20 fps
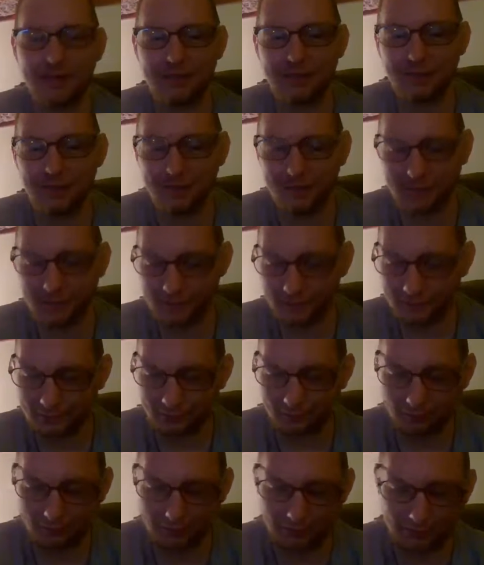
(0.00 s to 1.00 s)

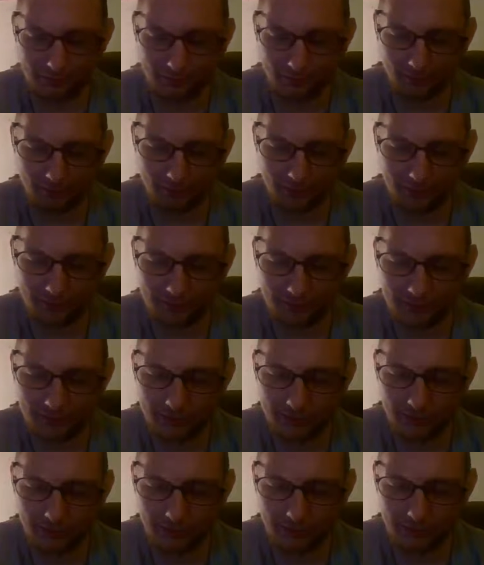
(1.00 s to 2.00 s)
It's a real
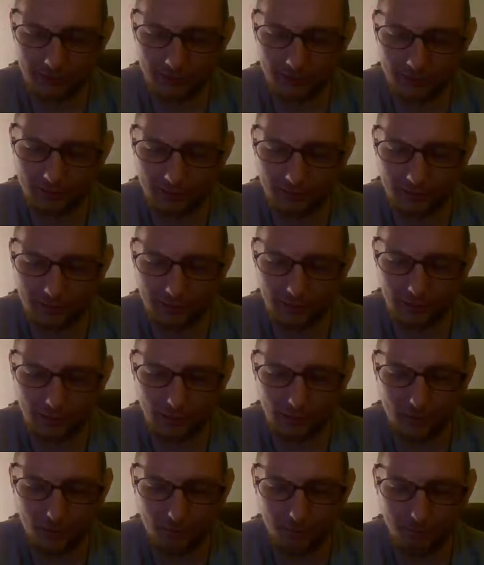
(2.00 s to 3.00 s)
struggle,
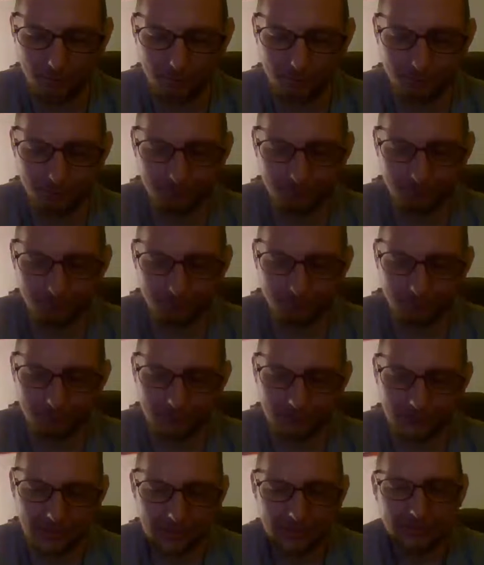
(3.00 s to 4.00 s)
and
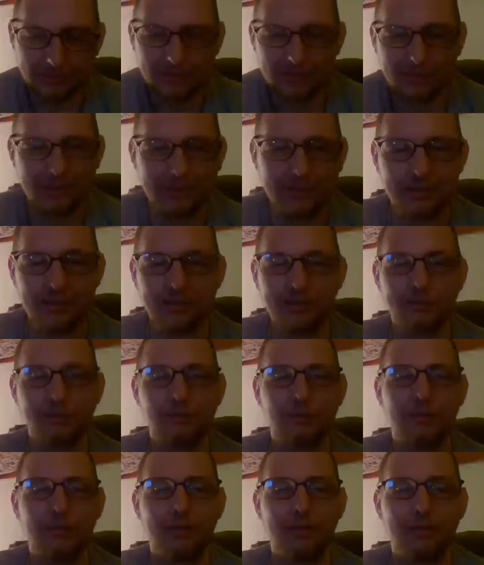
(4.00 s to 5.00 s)
it is
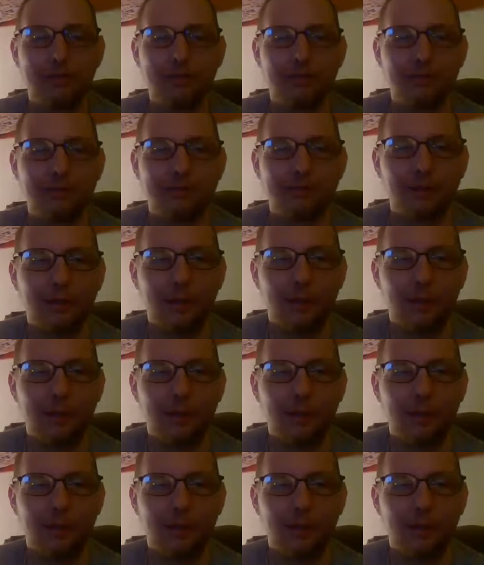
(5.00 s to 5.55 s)
what it is.